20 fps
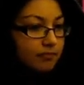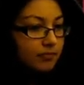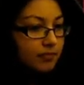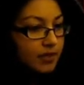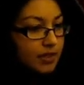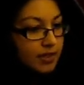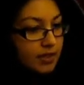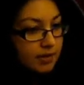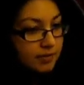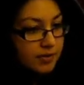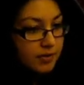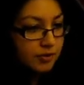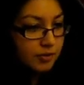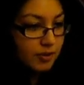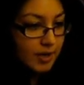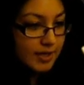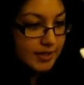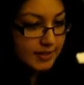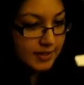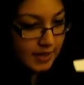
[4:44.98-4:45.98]
he's having a
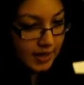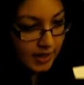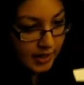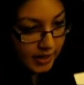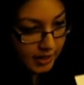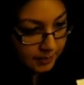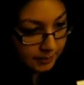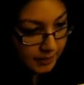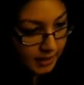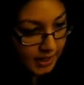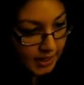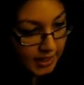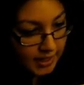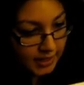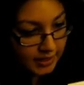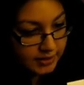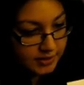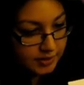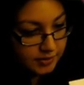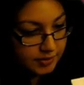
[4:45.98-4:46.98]
great time
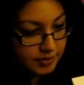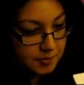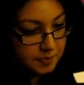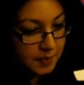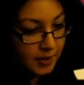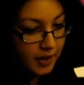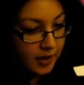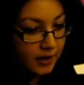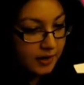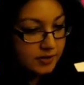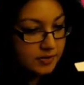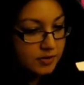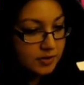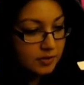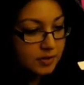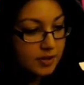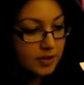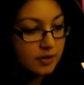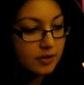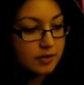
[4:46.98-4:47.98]
until his parents are
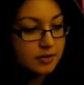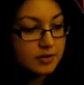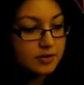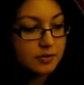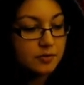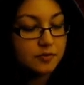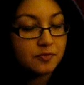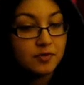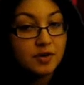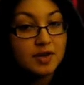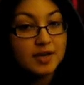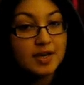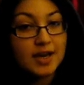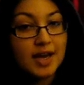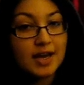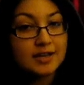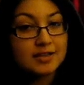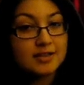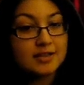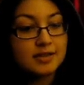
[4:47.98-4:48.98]
killed in a freak
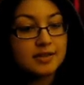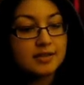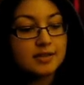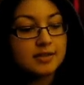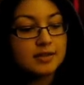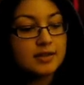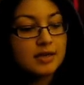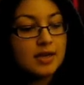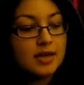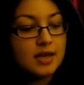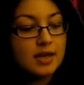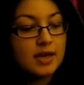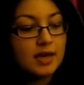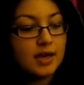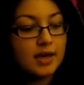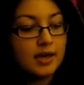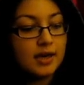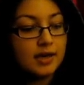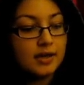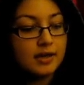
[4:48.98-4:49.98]
accident,
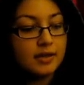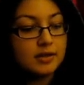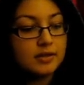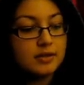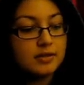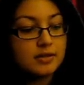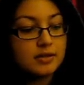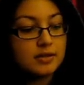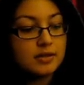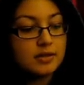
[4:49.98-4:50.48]
and